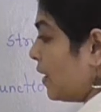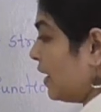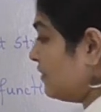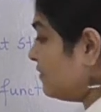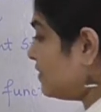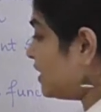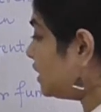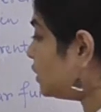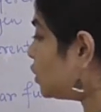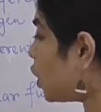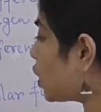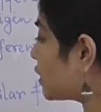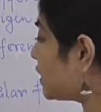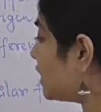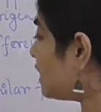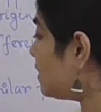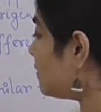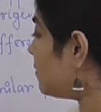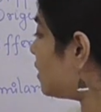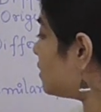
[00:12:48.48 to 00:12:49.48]
When we are
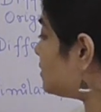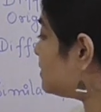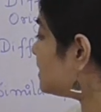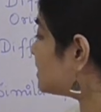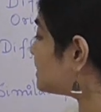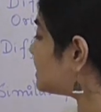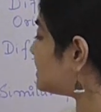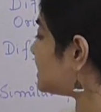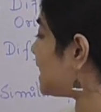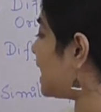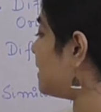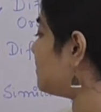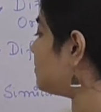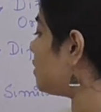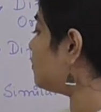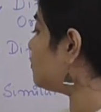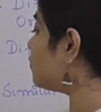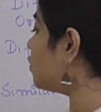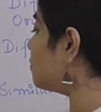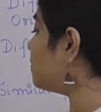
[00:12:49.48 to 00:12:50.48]
talking about the stem
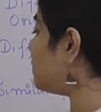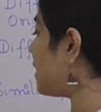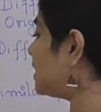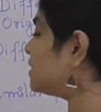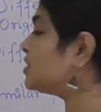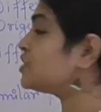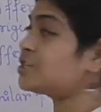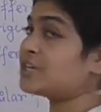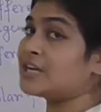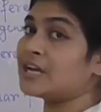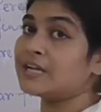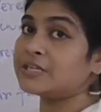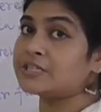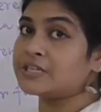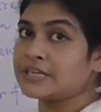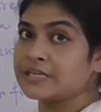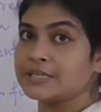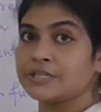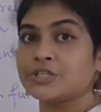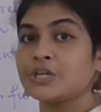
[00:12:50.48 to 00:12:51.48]
of Opuntia,
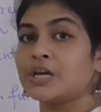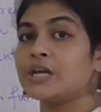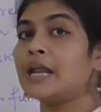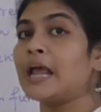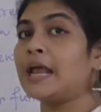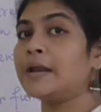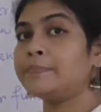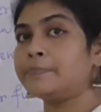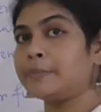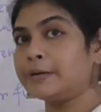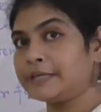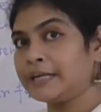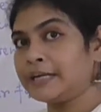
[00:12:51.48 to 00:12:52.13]
ginger and